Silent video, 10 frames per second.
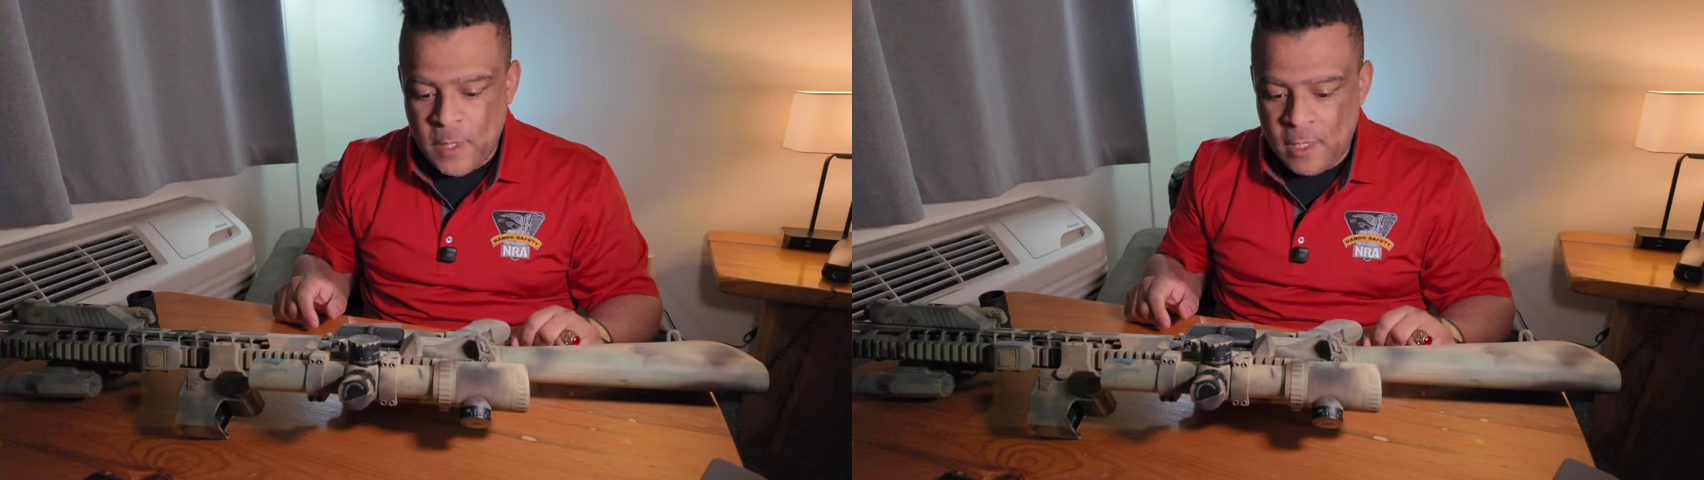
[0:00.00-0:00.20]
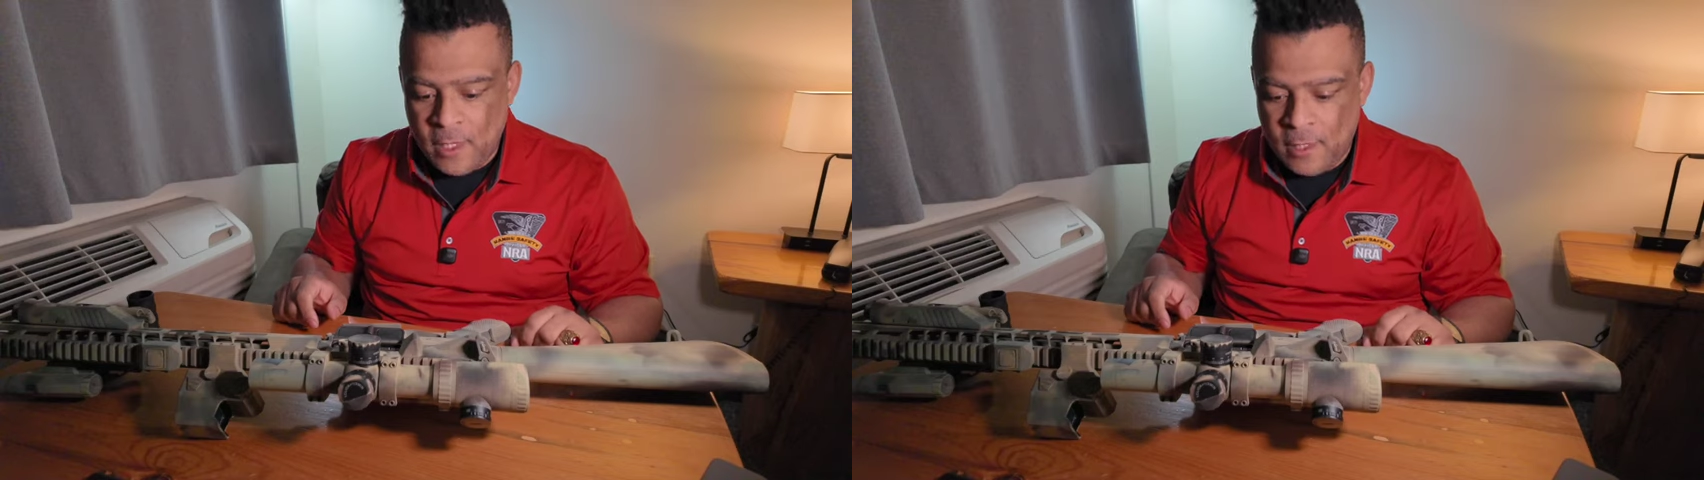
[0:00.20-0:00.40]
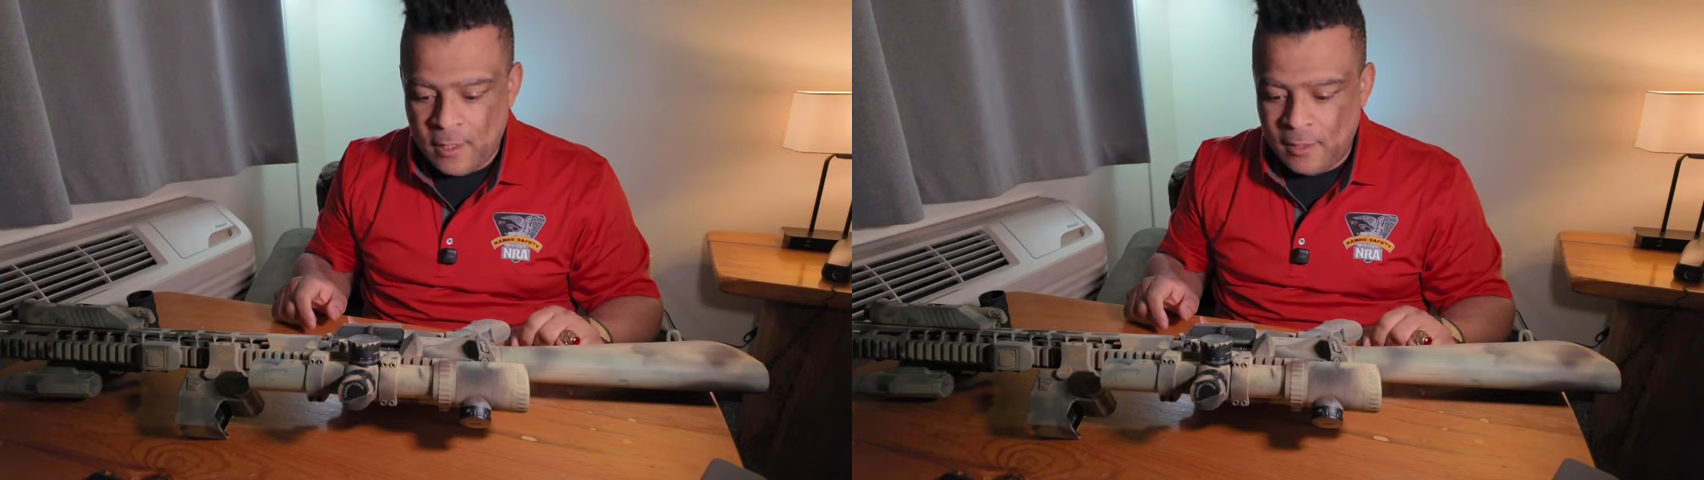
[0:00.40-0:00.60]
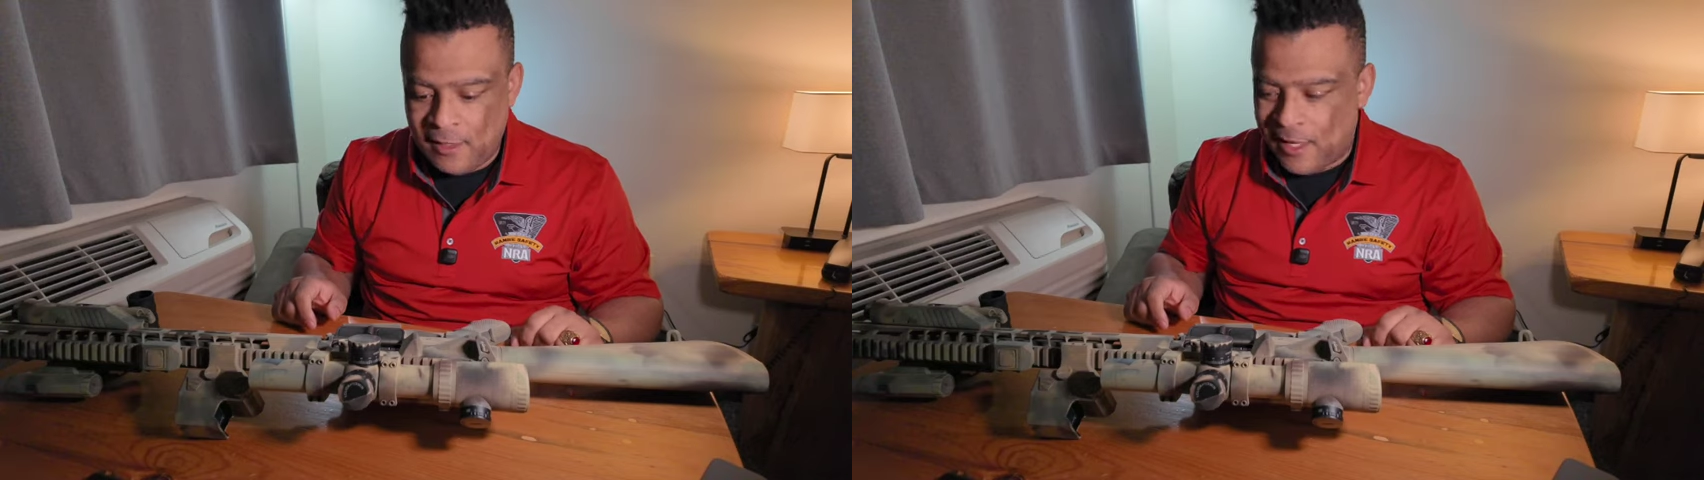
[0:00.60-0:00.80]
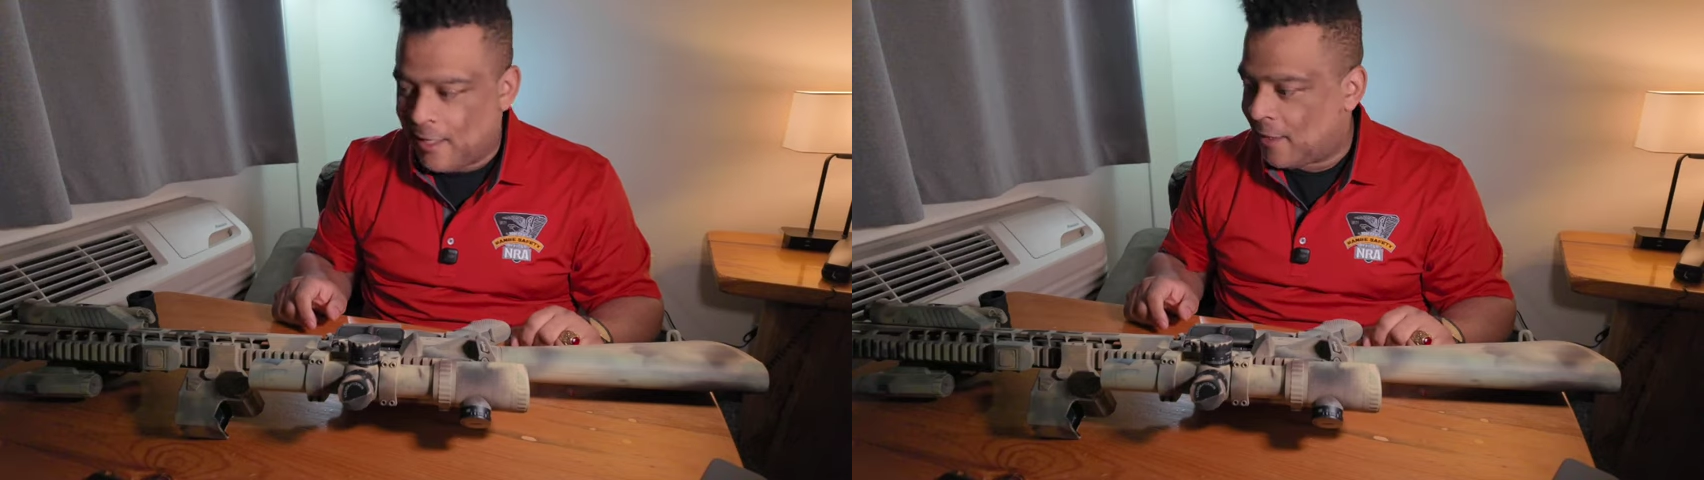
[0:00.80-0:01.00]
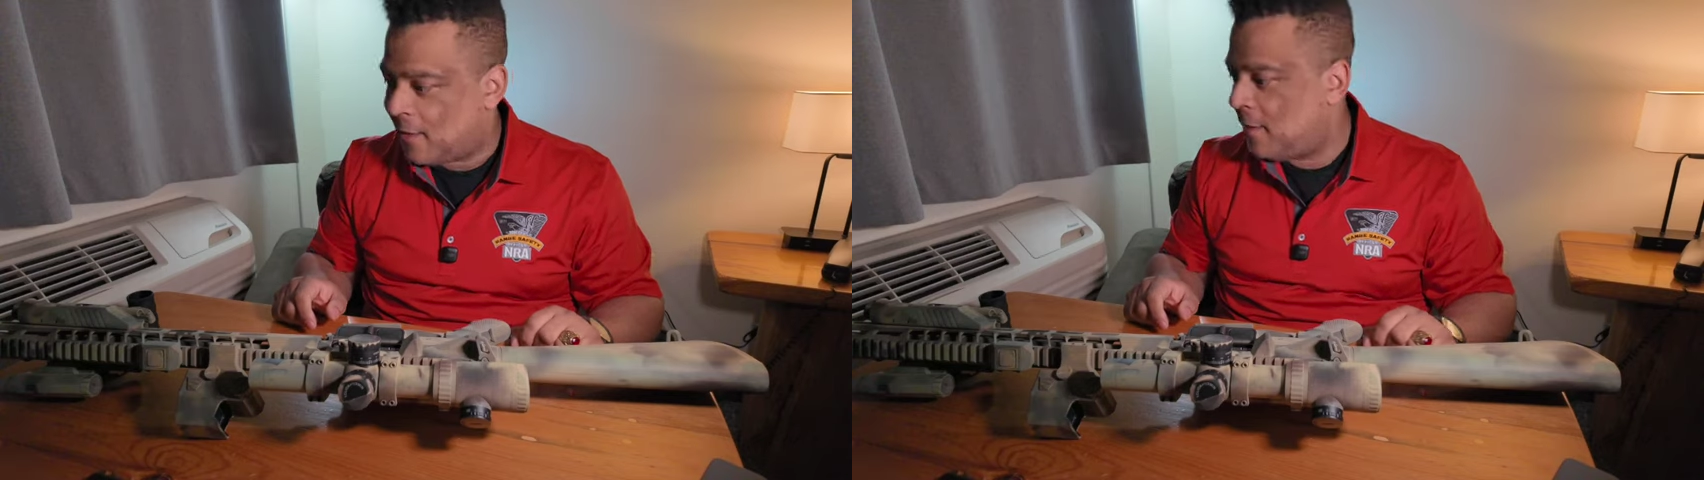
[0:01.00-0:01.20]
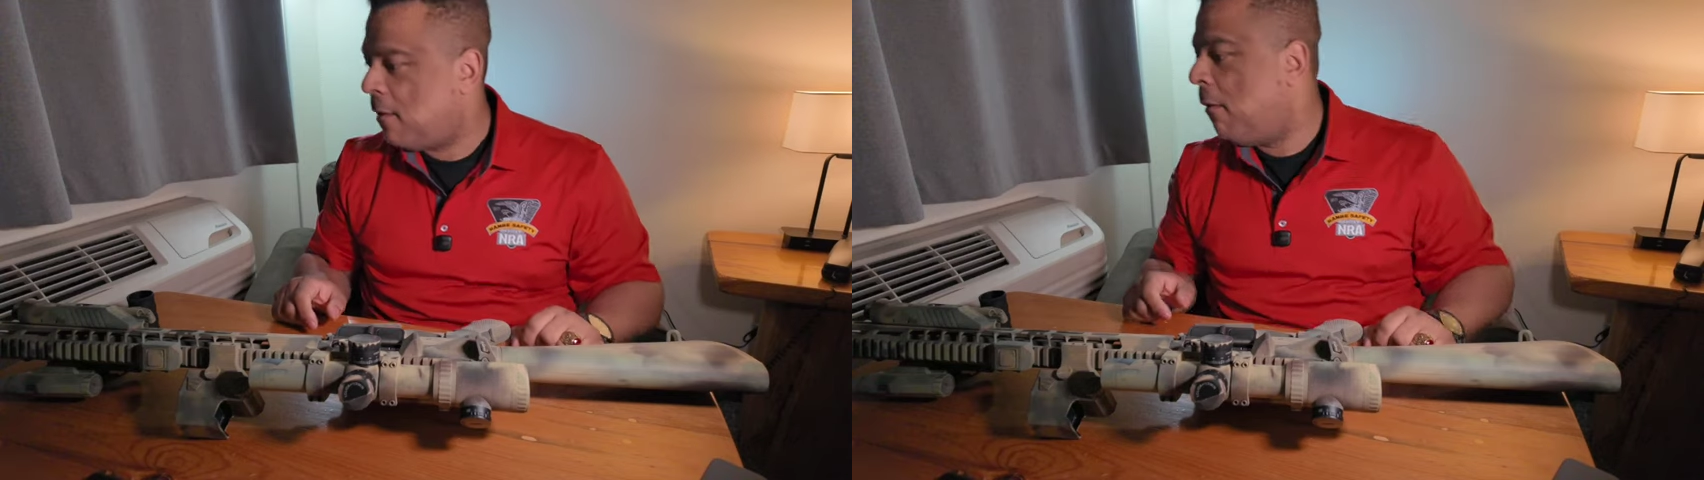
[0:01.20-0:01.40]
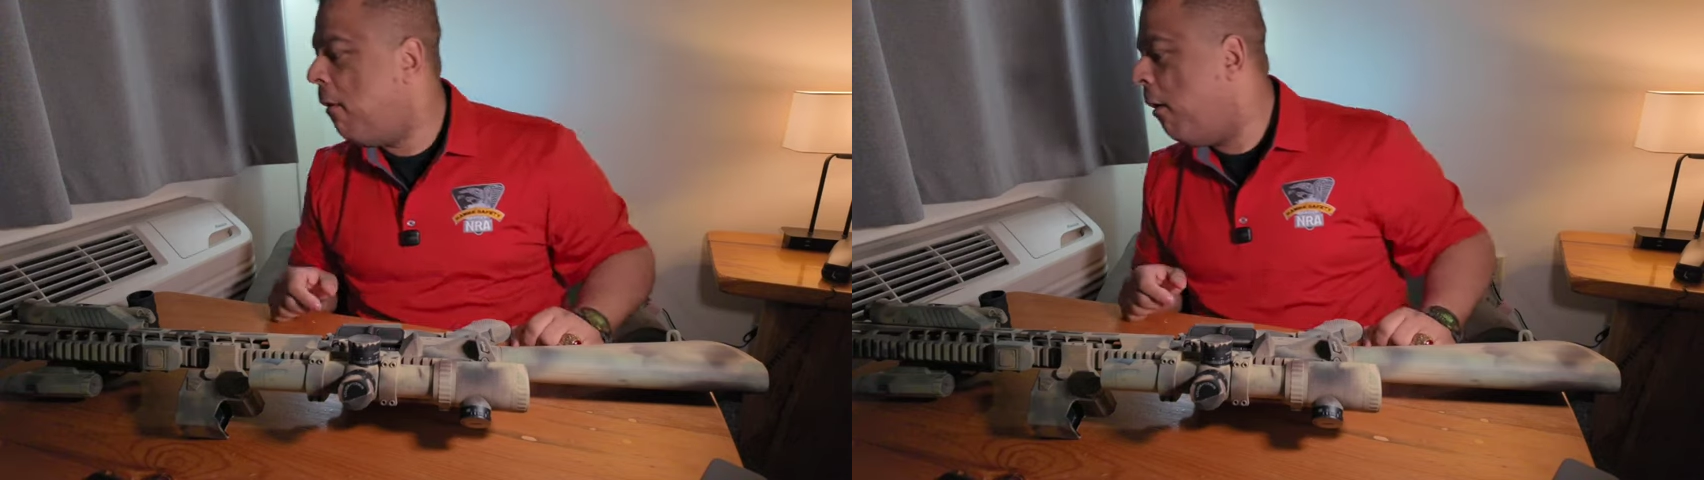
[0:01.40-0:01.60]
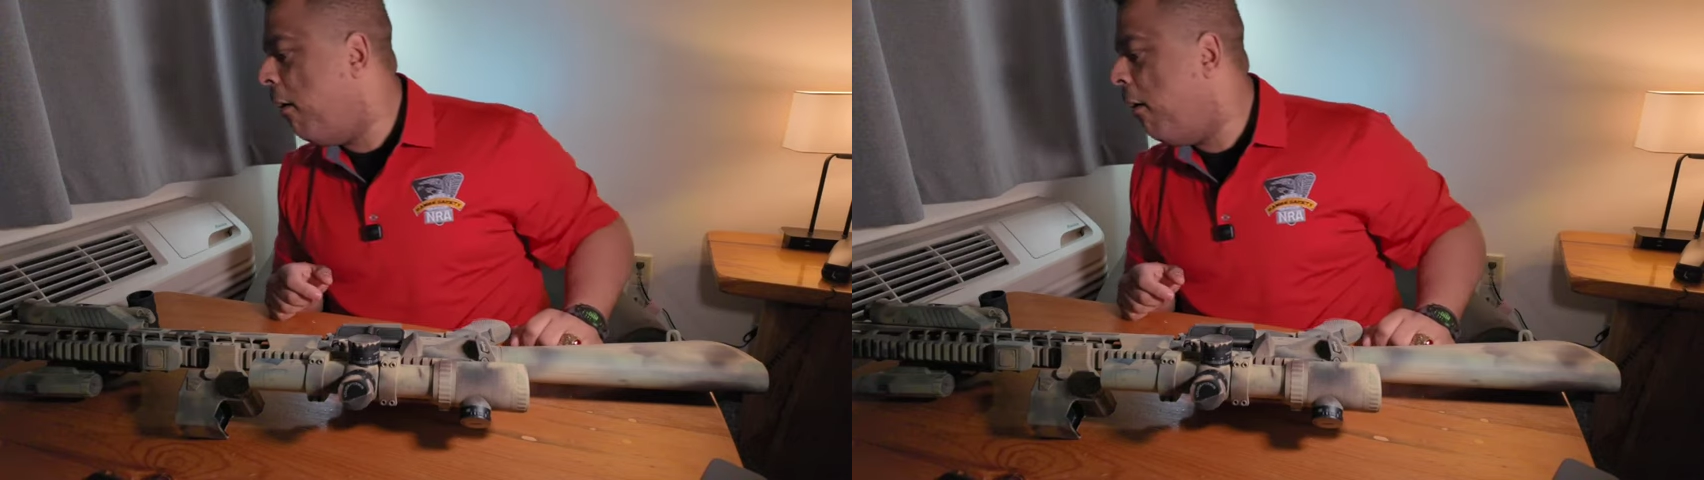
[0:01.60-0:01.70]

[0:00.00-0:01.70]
me like 10